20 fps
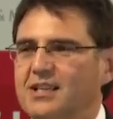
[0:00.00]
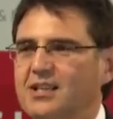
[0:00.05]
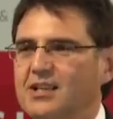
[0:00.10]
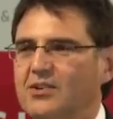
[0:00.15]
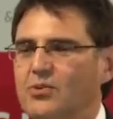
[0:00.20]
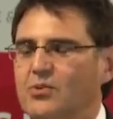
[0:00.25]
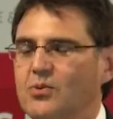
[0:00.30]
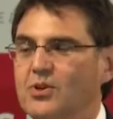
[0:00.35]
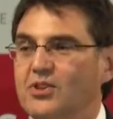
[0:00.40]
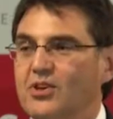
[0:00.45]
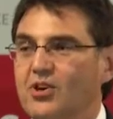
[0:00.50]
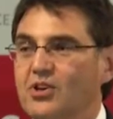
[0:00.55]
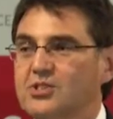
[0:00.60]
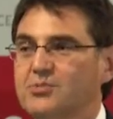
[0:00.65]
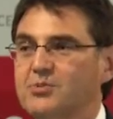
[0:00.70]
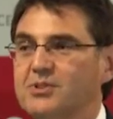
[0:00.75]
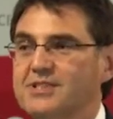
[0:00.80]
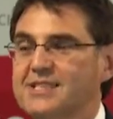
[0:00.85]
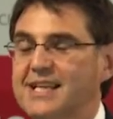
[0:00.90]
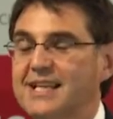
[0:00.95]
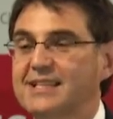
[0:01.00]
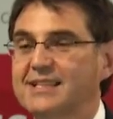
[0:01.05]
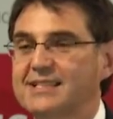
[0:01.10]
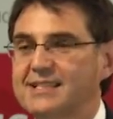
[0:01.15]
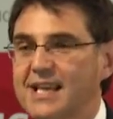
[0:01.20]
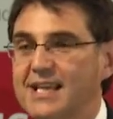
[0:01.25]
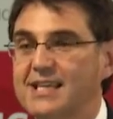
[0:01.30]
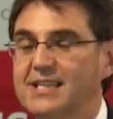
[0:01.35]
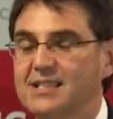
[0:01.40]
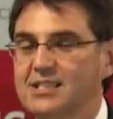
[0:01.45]
or what the hospital has
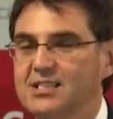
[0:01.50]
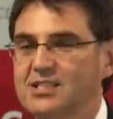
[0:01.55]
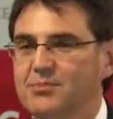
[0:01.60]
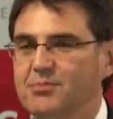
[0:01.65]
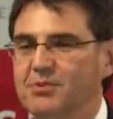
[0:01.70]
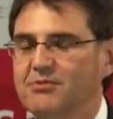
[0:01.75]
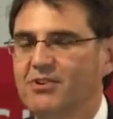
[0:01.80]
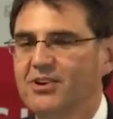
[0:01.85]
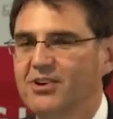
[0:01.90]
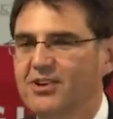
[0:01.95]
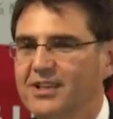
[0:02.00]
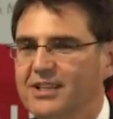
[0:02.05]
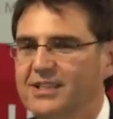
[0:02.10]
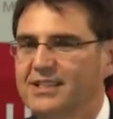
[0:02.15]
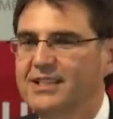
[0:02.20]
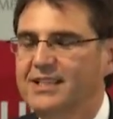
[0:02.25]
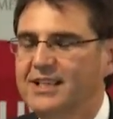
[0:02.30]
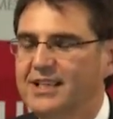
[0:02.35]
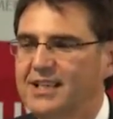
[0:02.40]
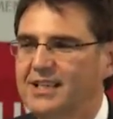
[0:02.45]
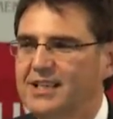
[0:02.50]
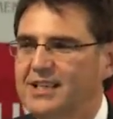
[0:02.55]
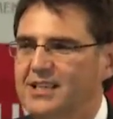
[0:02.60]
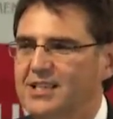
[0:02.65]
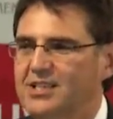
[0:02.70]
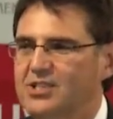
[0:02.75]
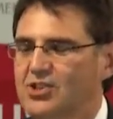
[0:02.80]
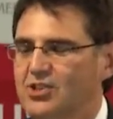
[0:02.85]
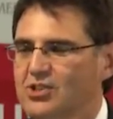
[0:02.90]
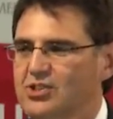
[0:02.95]
undertaken to provide,
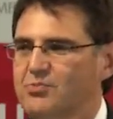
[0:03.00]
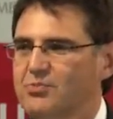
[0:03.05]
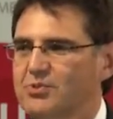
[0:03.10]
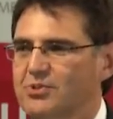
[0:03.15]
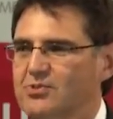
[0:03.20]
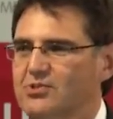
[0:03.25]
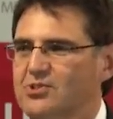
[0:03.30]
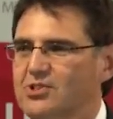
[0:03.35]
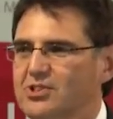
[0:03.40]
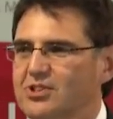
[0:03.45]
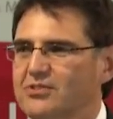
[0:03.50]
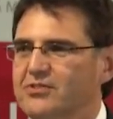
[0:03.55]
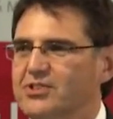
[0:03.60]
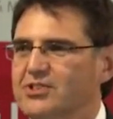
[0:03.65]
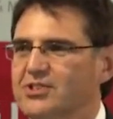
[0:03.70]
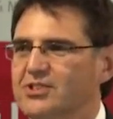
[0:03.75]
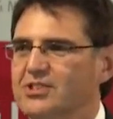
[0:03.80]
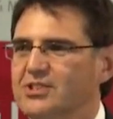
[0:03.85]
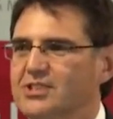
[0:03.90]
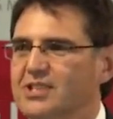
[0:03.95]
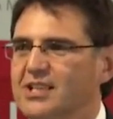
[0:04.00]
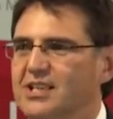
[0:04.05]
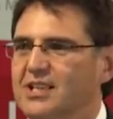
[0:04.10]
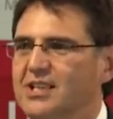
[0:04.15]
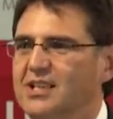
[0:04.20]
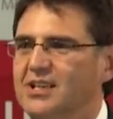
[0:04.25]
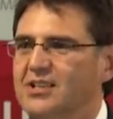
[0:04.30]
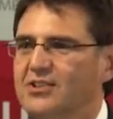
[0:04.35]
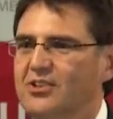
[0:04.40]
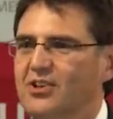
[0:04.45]
is hospital services.
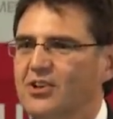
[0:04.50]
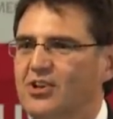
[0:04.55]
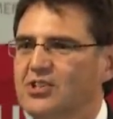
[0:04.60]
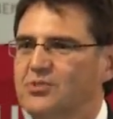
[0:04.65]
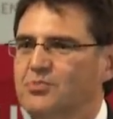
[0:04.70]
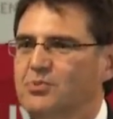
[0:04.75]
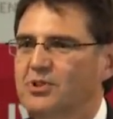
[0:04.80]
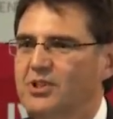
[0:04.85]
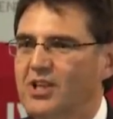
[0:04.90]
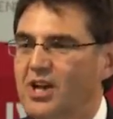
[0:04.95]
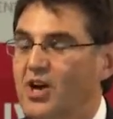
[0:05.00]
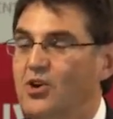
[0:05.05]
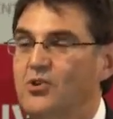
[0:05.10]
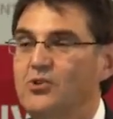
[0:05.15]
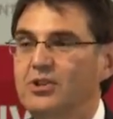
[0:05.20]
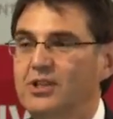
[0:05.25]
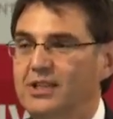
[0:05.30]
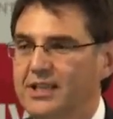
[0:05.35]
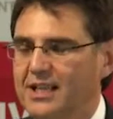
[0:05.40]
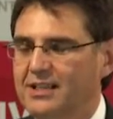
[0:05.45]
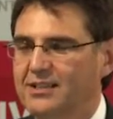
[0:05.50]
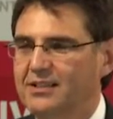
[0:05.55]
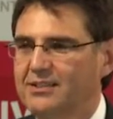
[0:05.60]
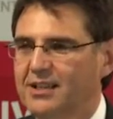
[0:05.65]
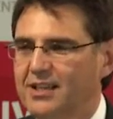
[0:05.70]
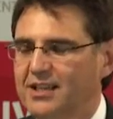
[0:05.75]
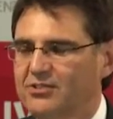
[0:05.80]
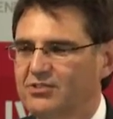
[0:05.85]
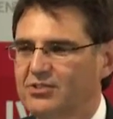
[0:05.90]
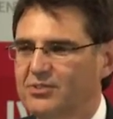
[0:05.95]
The hospital only
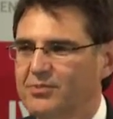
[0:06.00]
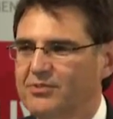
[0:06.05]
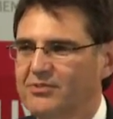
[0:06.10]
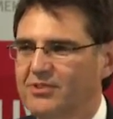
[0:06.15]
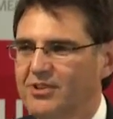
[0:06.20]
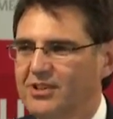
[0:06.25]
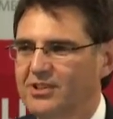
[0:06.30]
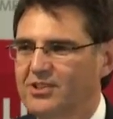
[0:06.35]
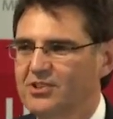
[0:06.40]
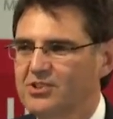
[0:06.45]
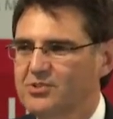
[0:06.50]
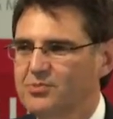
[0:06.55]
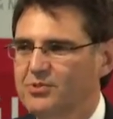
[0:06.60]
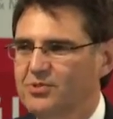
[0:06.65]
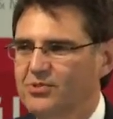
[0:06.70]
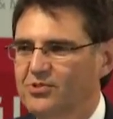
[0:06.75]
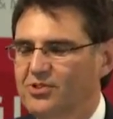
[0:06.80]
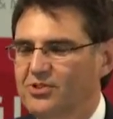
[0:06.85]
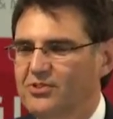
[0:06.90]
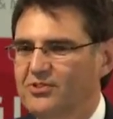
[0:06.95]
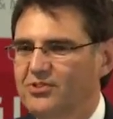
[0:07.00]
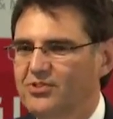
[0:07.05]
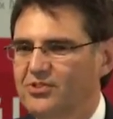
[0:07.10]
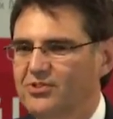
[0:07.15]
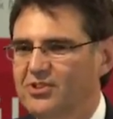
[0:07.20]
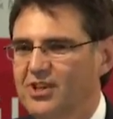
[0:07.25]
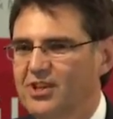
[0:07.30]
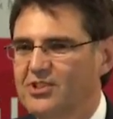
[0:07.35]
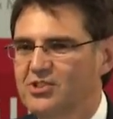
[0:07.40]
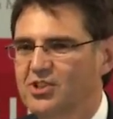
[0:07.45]
undertakes to provide hospital
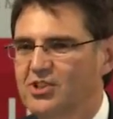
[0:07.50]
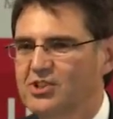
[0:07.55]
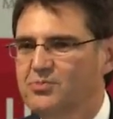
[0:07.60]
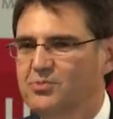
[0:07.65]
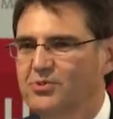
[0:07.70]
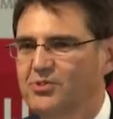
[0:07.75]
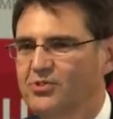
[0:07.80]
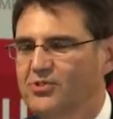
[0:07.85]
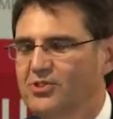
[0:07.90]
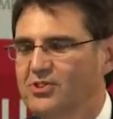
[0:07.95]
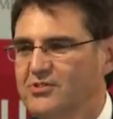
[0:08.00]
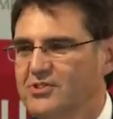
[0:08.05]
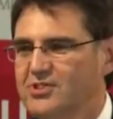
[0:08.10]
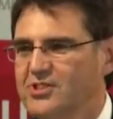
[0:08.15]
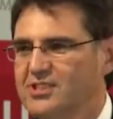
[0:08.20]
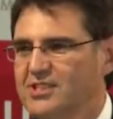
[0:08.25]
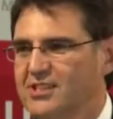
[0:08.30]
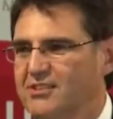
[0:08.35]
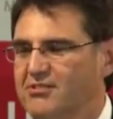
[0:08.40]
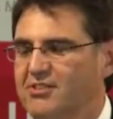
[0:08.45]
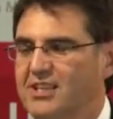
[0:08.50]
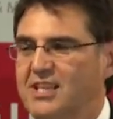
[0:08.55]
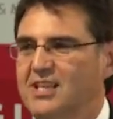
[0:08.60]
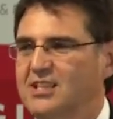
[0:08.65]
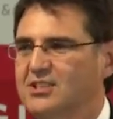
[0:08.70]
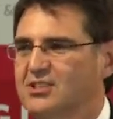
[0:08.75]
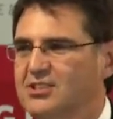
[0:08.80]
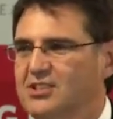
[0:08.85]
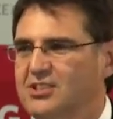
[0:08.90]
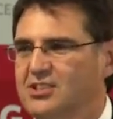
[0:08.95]
services. Those hospital services are
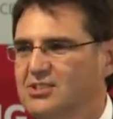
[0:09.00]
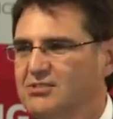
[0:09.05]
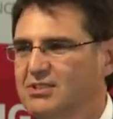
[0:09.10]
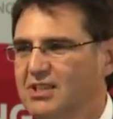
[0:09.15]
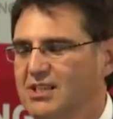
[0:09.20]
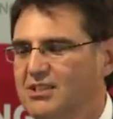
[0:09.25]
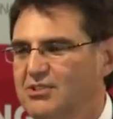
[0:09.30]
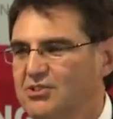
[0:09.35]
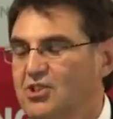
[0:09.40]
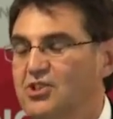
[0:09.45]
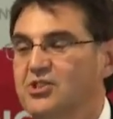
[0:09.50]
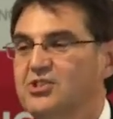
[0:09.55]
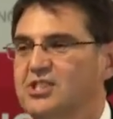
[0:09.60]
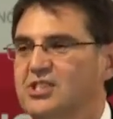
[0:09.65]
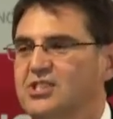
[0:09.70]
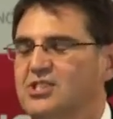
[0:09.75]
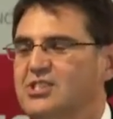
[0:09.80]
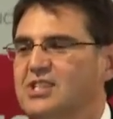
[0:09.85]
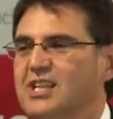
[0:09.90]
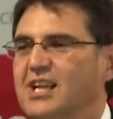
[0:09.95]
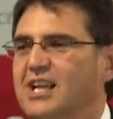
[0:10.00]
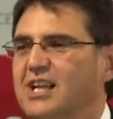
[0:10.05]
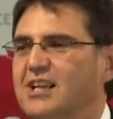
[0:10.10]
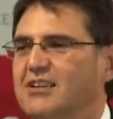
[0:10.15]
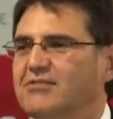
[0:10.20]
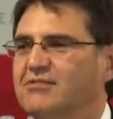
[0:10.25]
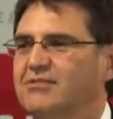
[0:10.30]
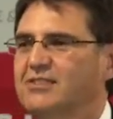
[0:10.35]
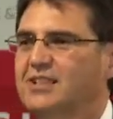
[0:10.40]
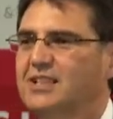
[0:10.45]
theatres, nursing staff